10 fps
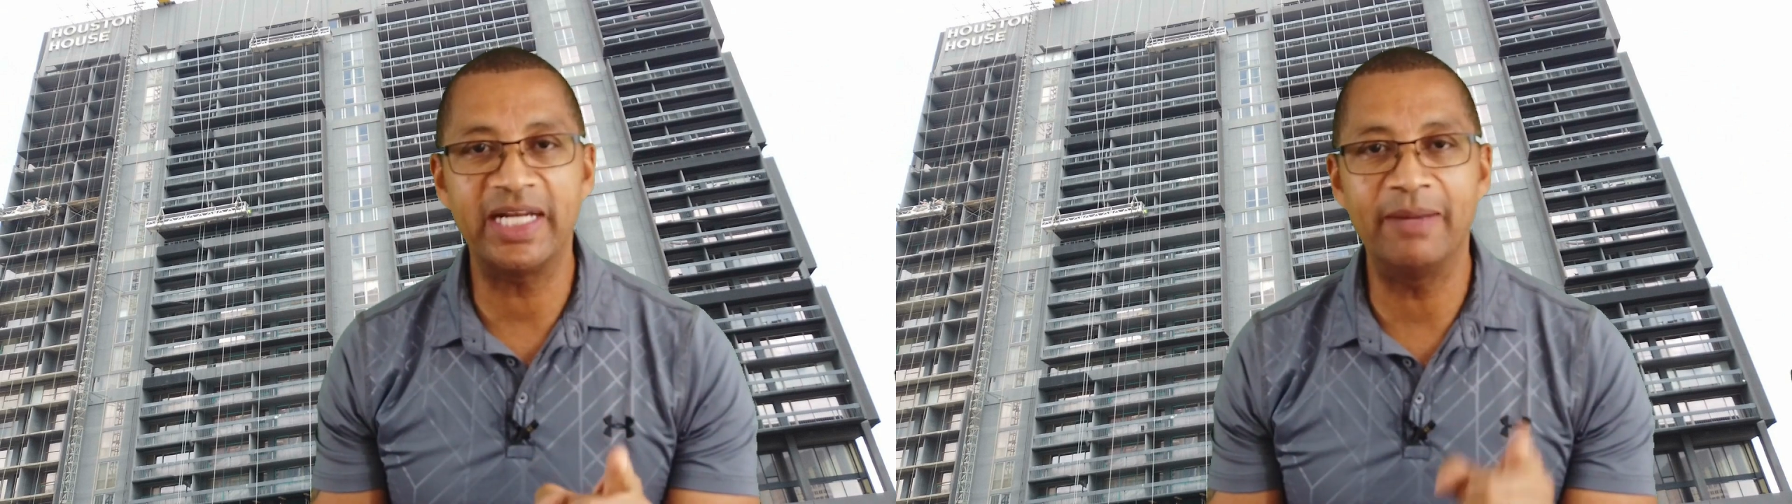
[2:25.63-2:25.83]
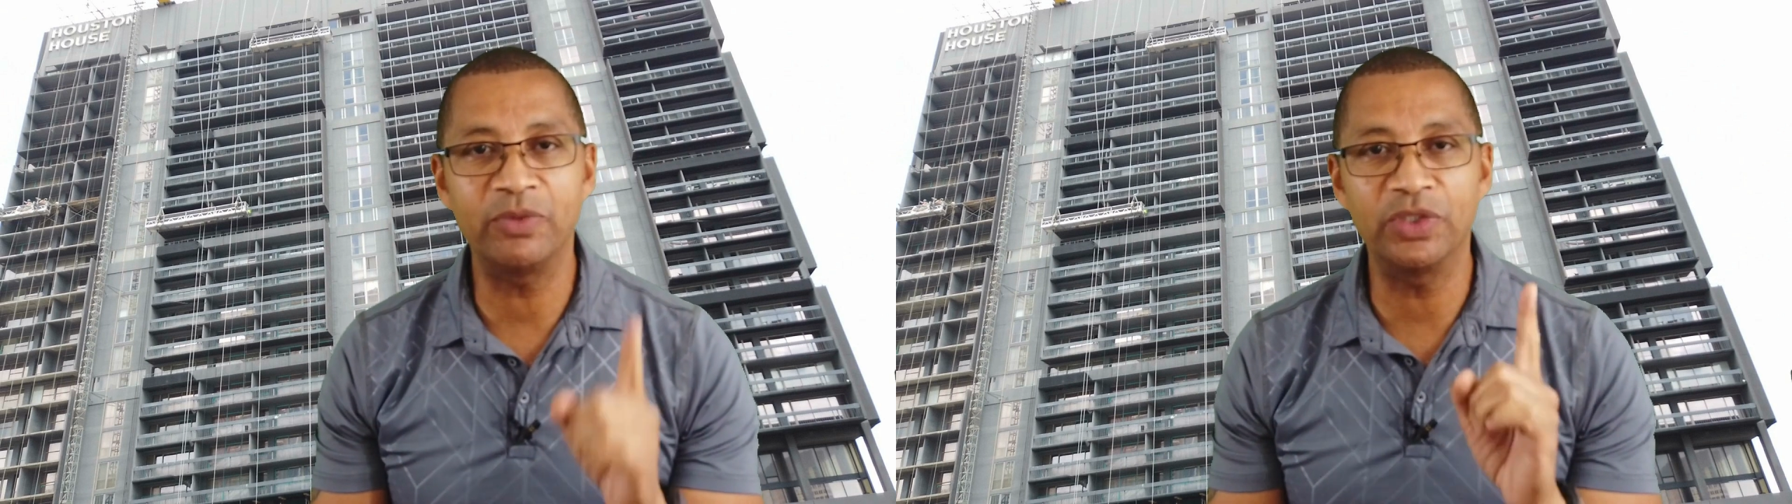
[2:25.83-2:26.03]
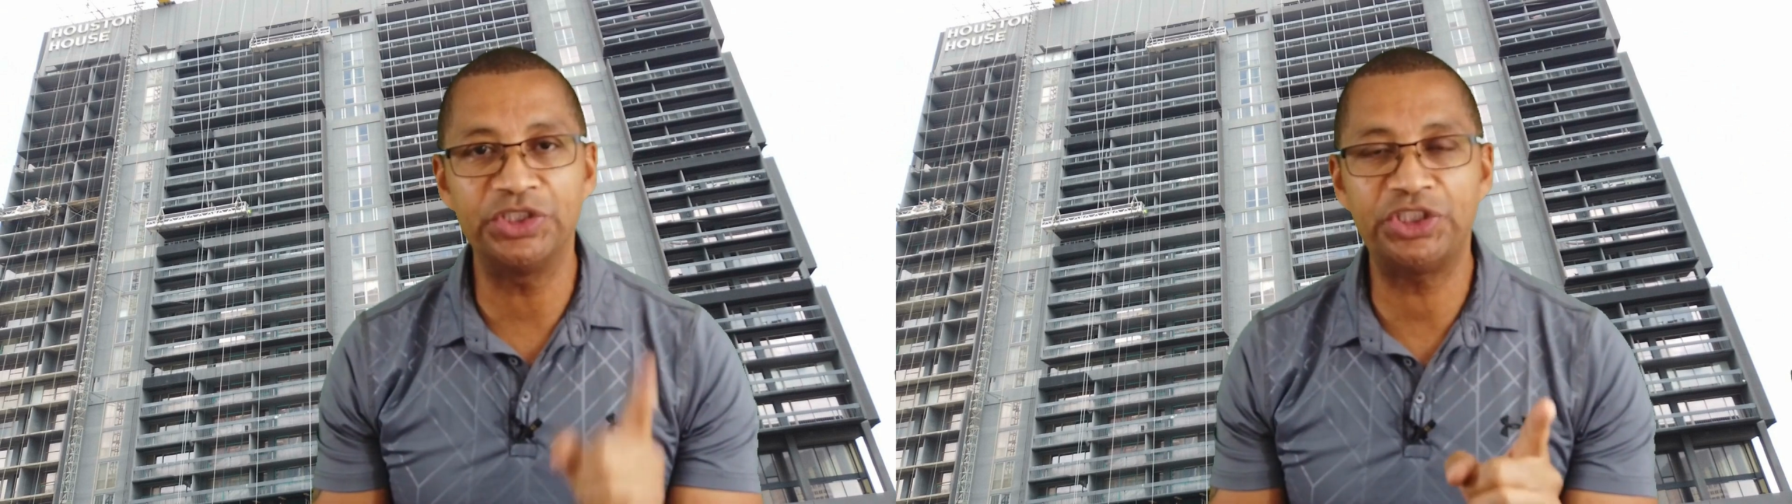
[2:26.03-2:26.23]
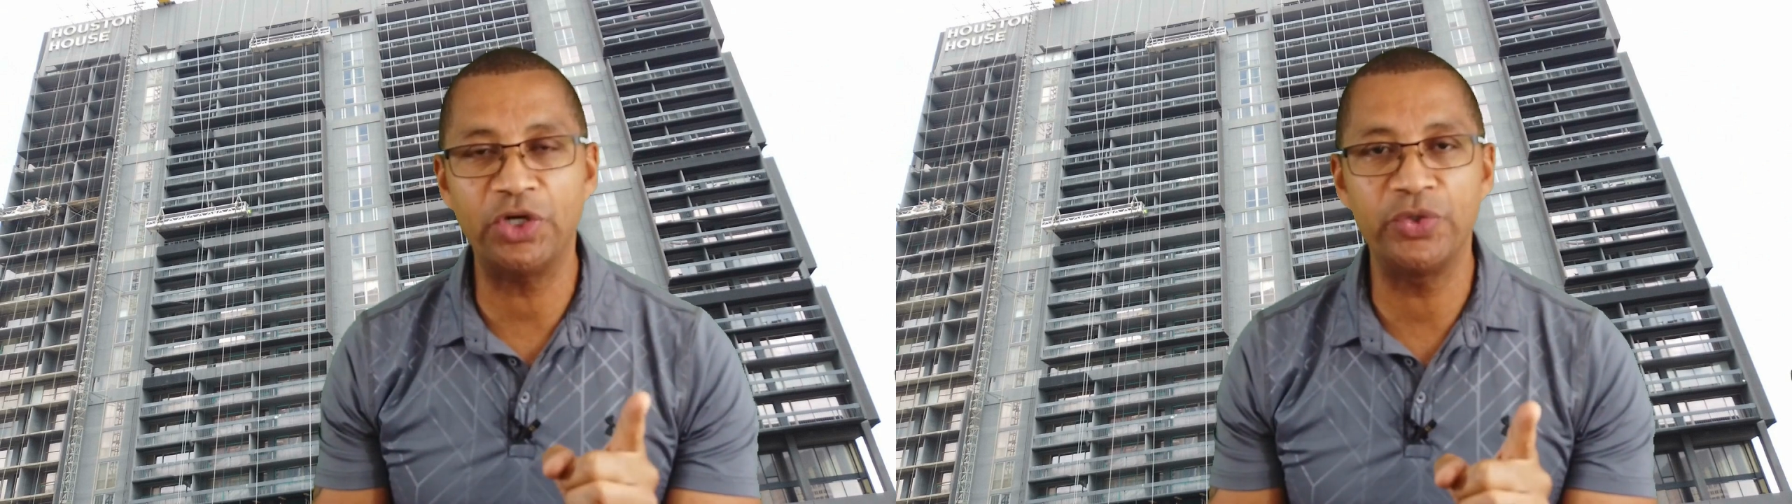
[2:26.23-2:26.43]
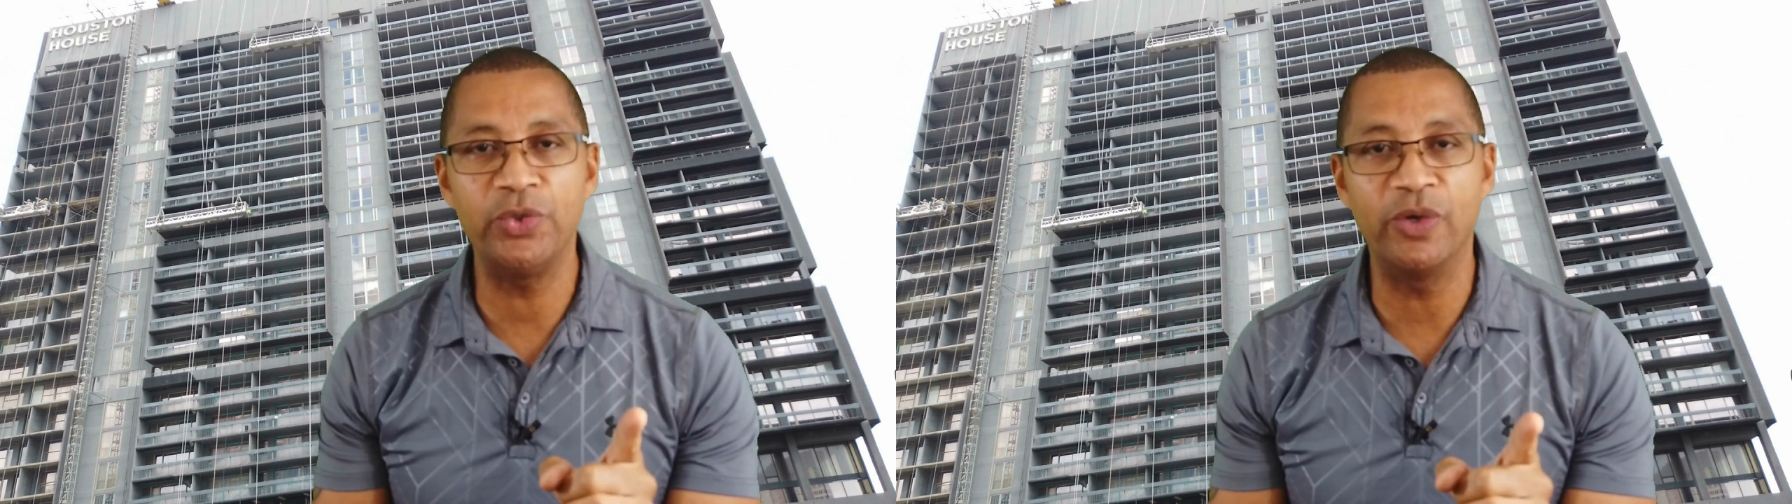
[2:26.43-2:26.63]
I'm going to
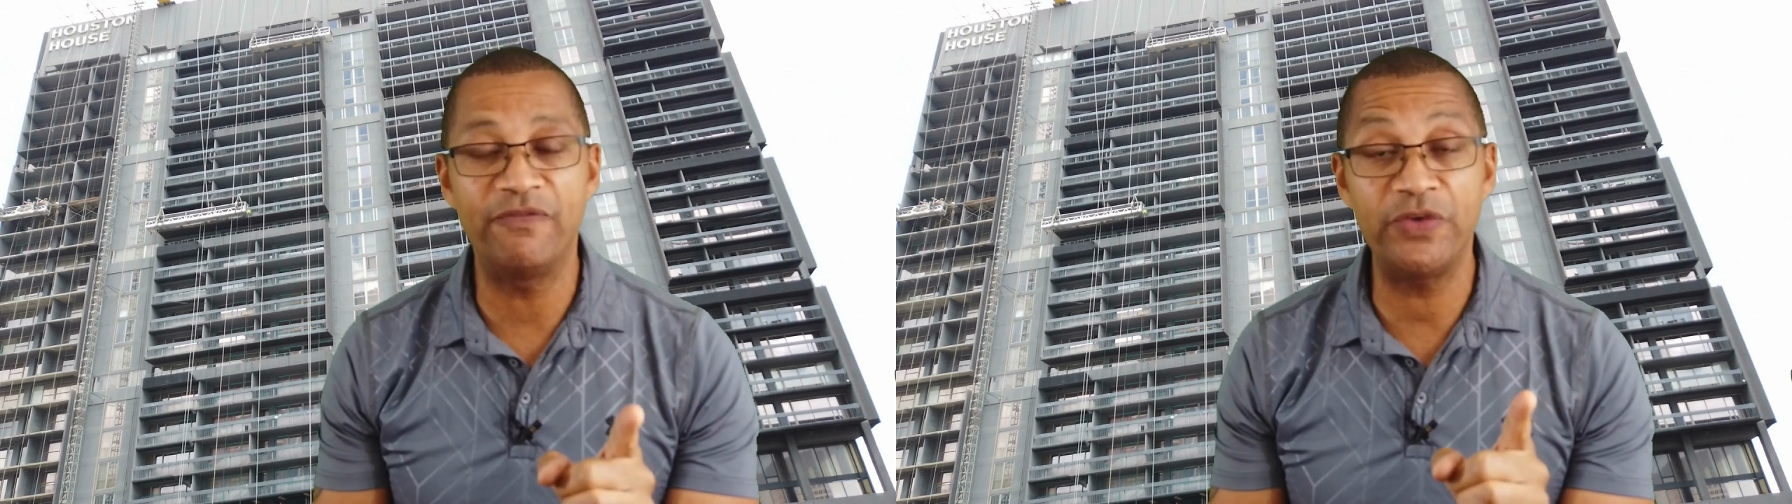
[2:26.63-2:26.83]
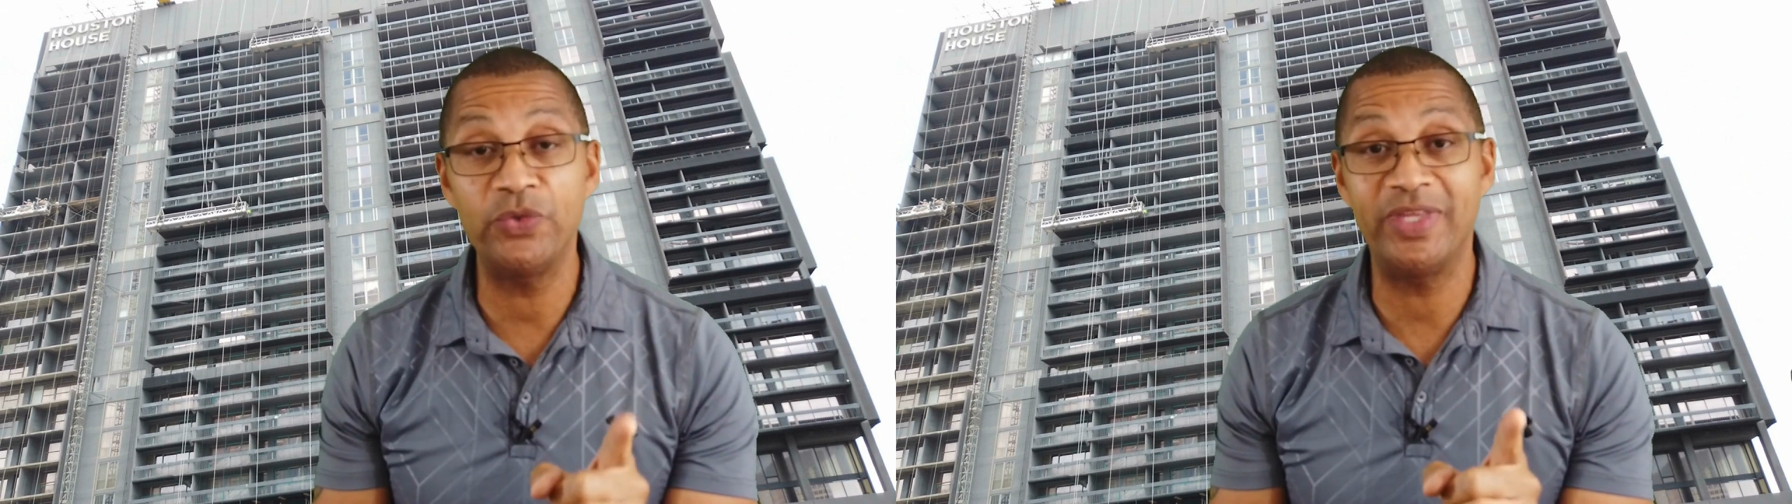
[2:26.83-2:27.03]
show you a few